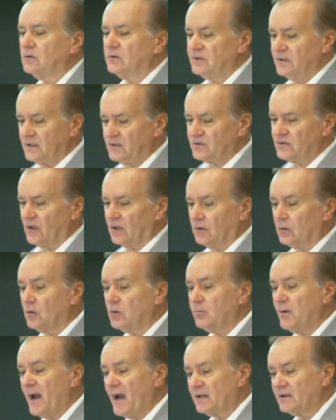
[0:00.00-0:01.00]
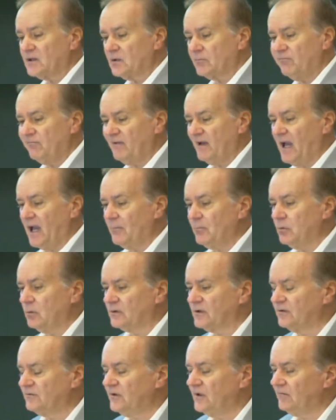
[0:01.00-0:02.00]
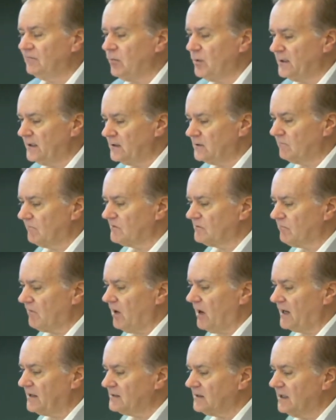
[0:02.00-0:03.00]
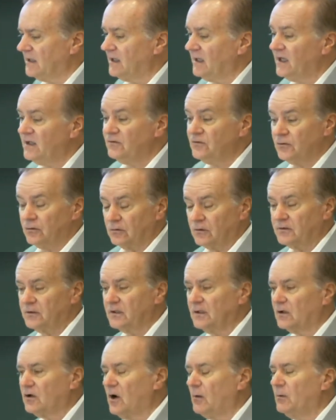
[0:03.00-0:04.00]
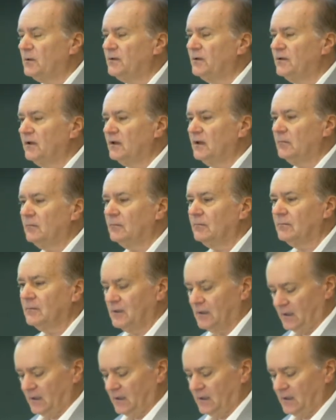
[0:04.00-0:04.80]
Teacher, look back at the preamble to see if what you do is right. Is unity a common theme?